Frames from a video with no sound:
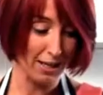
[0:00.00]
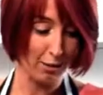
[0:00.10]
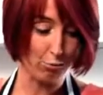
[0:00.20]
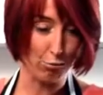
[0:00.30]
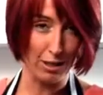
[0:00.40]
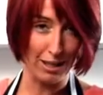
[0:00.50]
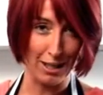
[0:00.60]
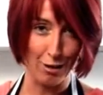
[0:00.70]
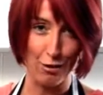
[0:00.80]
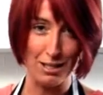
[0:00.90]
It'll really
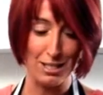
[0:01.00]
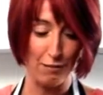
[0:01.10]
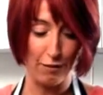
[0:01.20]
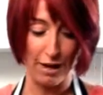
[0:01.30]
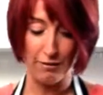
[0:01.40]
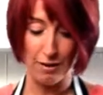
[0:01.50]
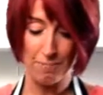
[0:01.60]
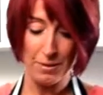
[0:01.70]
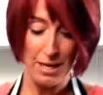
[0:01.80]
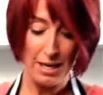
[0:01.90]
increase the flavor.
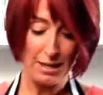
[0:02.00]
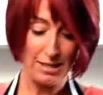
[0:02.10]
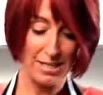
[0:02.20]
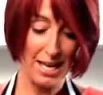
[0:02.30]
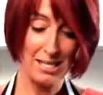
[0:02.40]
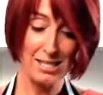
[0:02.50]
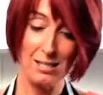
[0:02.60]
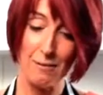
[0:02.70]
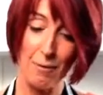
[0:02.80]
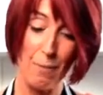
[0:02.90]
The zest,
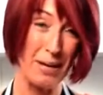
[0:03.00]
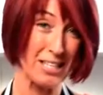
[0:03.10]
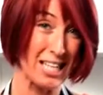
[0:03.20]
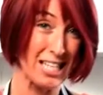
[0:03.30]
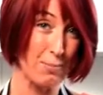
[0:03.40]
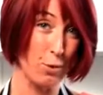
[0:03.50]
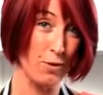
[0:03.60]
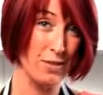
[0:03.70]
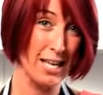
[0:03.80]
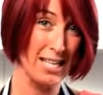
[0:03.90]
about a teaspoon
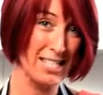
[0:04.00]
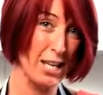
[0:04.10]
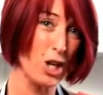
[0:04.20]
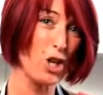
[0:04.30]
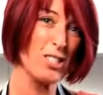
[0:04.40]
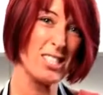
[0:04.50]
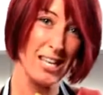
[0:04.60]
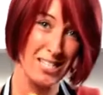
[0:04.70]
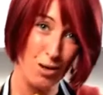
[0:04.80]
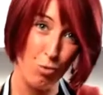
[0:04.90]
of zest. Now you could
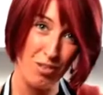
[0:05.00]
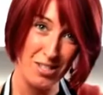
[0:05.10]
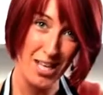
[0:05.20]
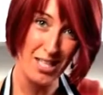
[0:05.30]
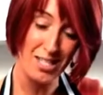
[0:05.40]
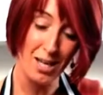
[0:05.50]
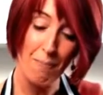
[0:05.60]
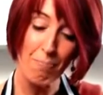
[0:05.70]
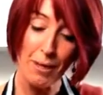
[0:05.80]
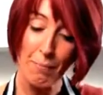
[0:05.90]
zest it with a zester,
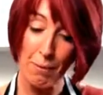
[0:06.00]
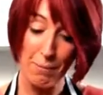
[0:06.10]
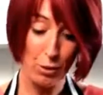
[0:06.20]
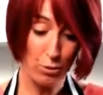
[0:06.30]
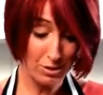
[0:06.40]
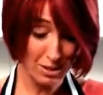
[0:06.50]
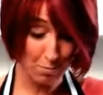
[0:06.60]
but because this